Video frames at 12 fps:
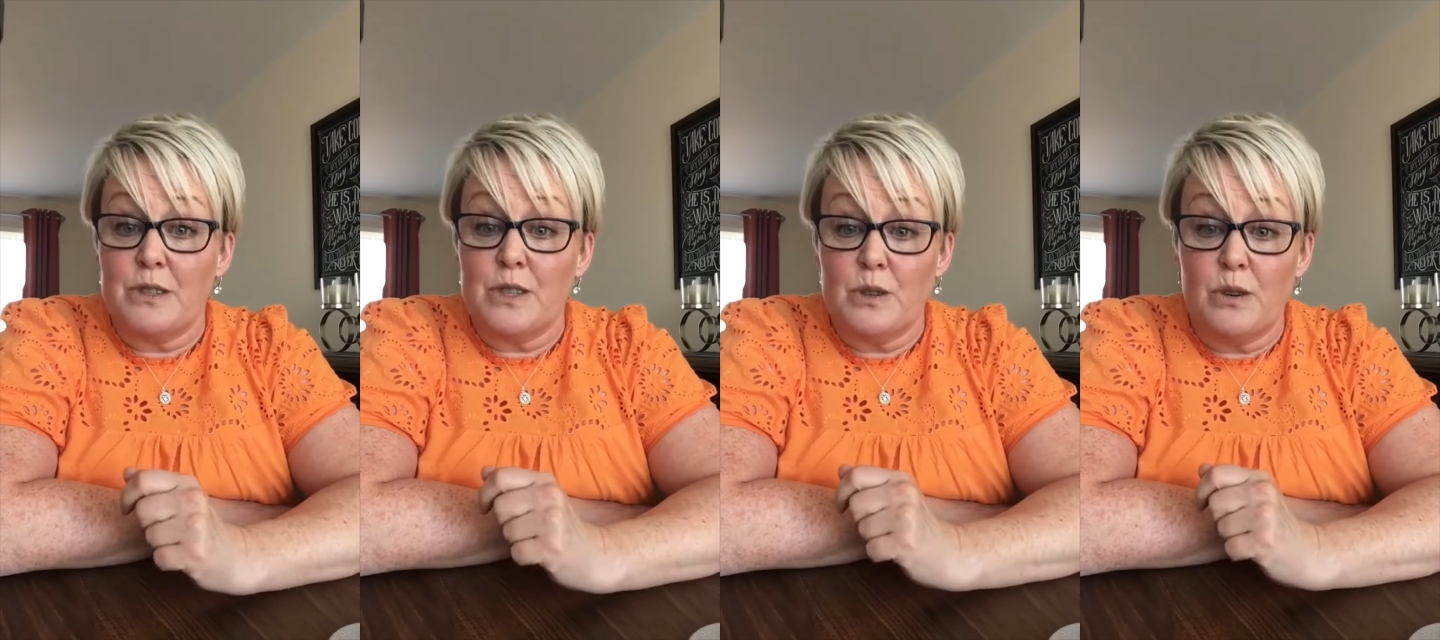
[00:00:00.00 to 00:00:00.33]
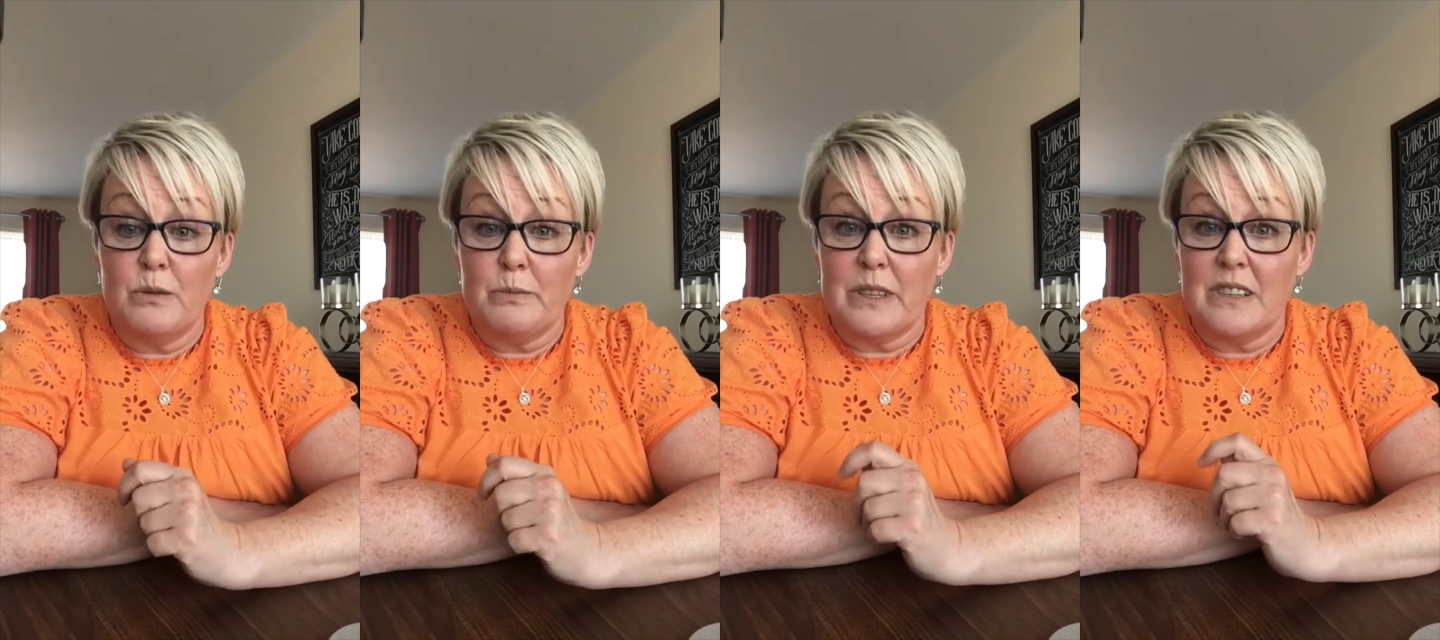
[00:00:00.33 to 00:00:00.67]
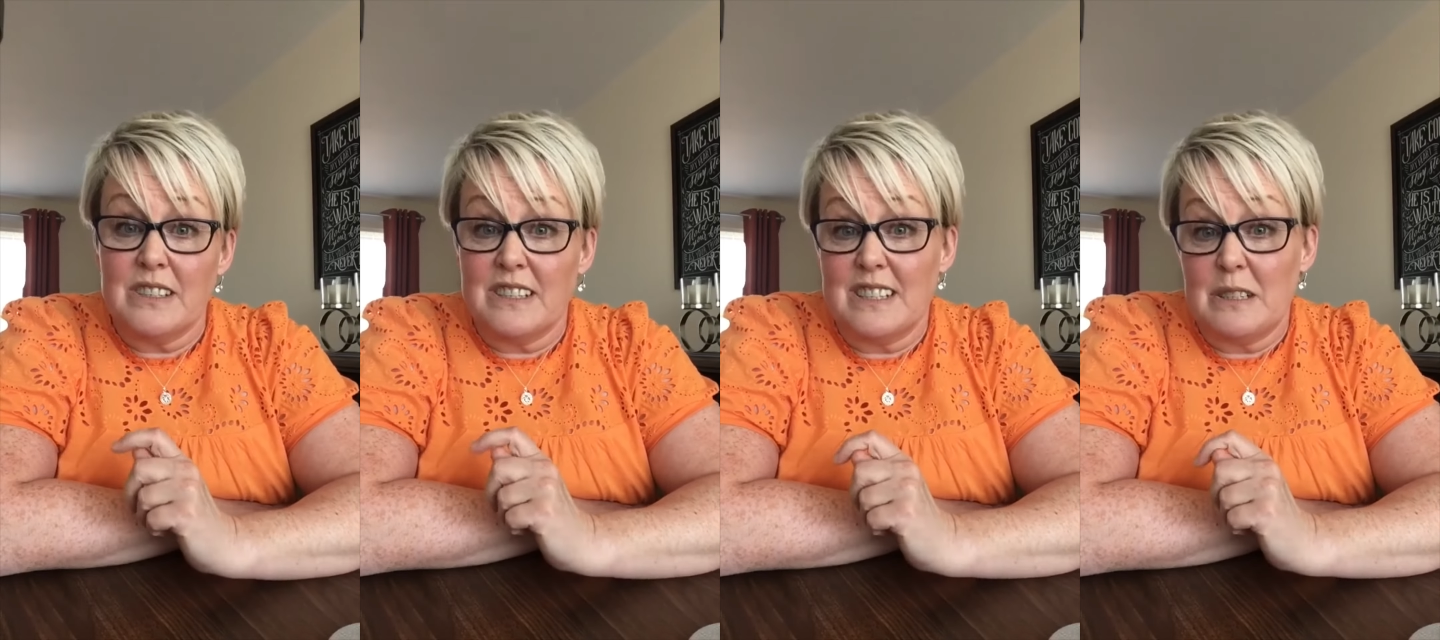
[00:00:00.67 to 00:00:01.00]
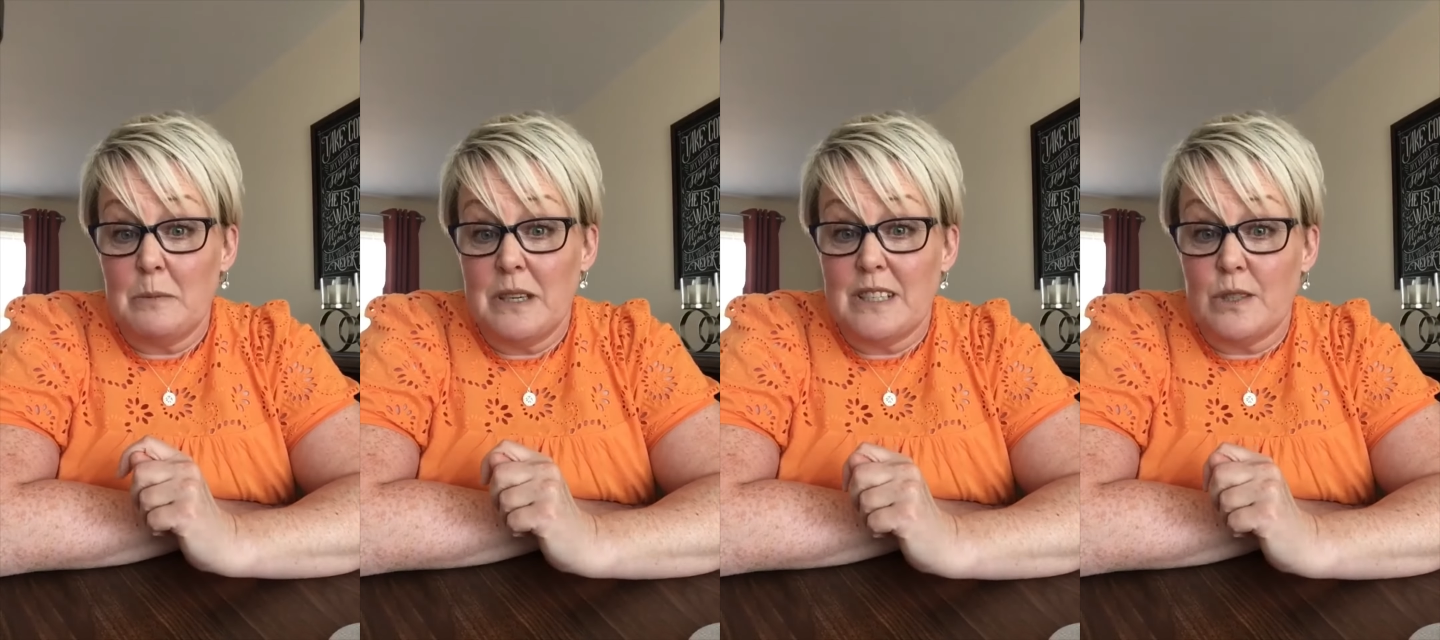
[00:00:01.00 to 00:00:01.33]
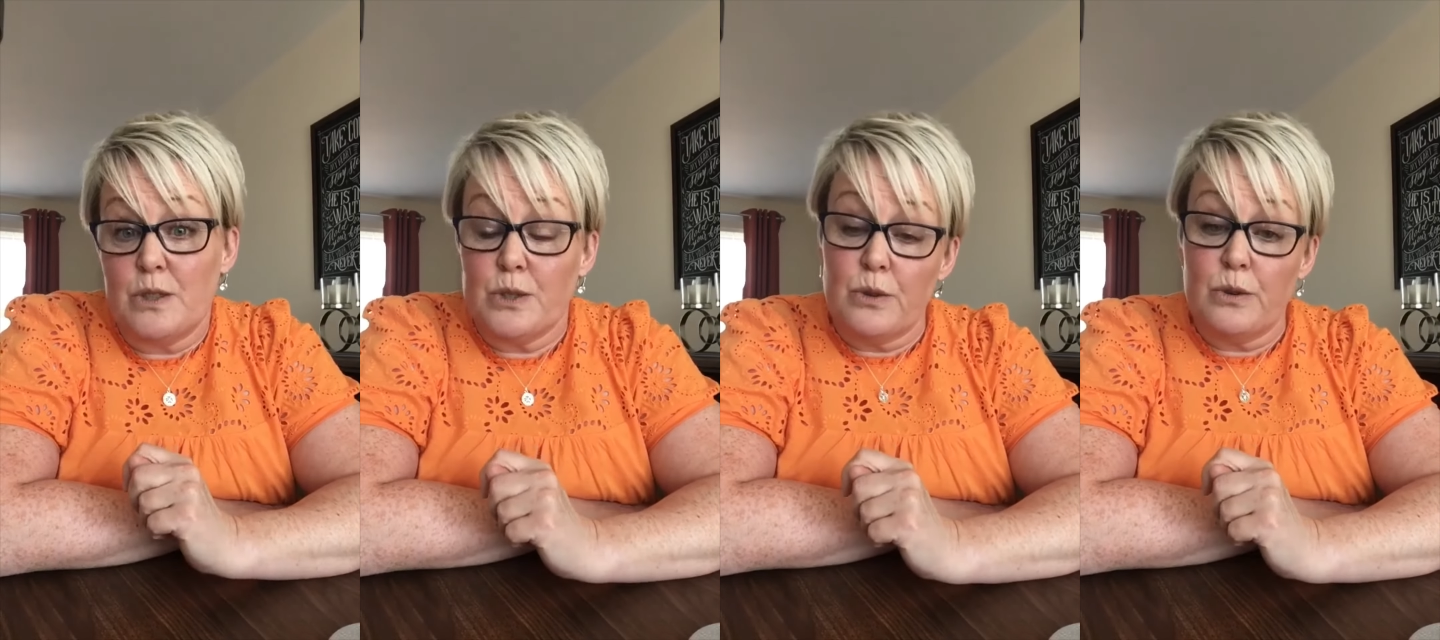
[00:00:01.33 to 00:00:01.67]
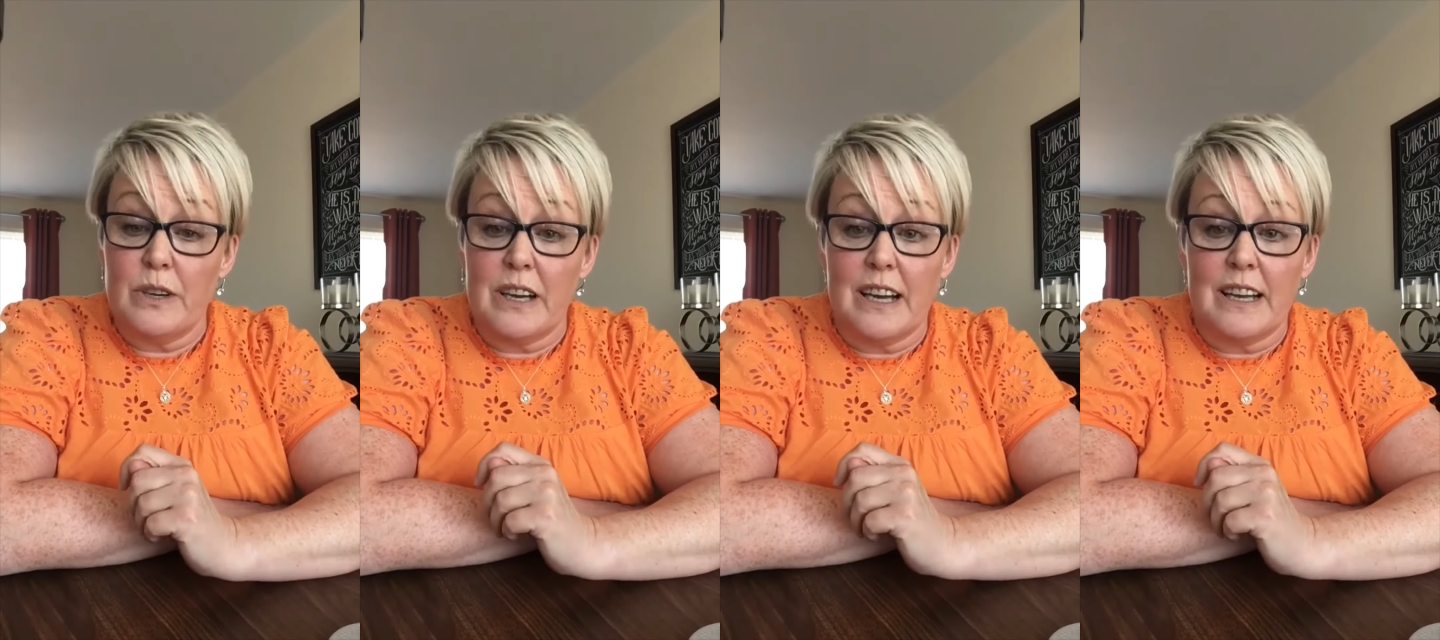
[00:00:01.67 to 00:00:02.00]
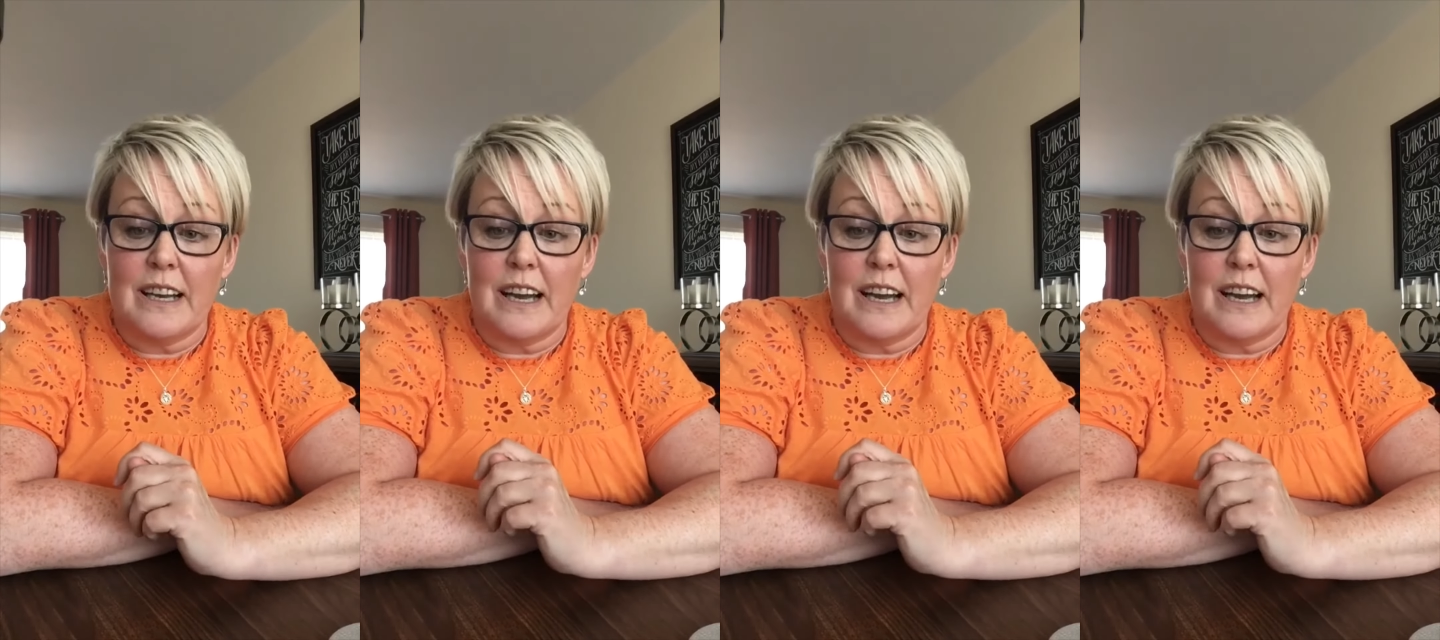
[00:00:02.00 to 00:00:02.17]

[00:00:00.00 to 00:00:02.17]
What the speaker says: song because it's an amazing song and